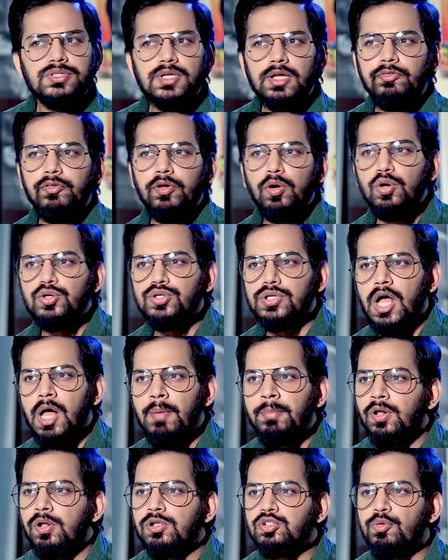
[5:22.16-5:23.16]
With Sarfarosh,
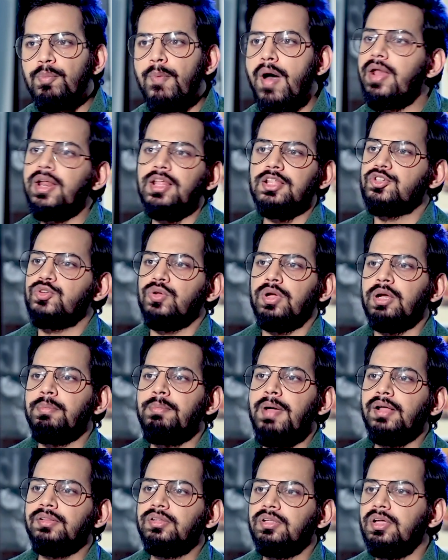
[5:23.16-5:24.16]
Aamir also managed to
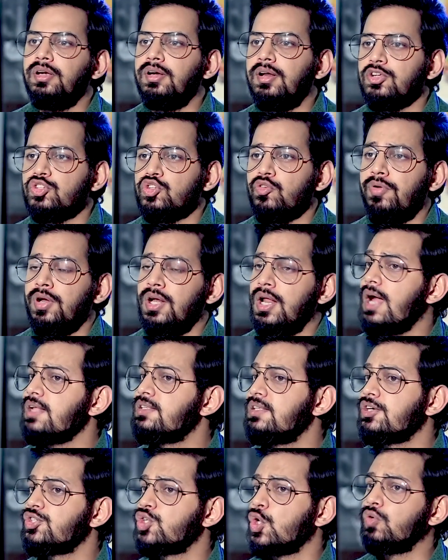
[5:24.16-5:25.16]
get back the interest of a
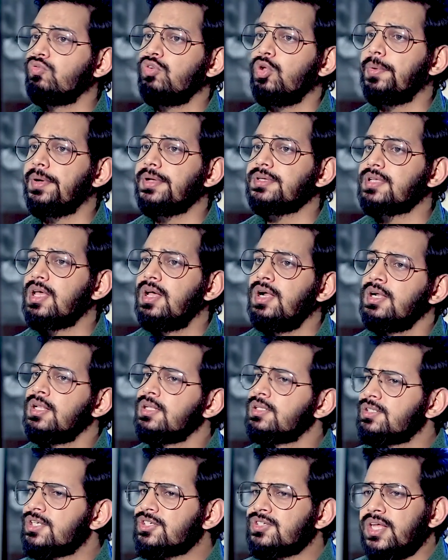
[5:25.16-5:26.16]
large section of viewers
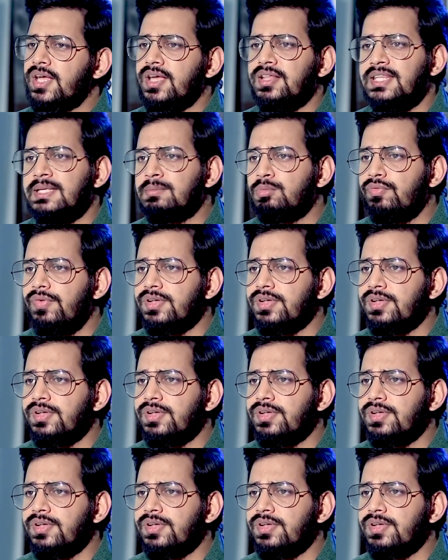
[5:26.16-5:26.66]
jisne Hindi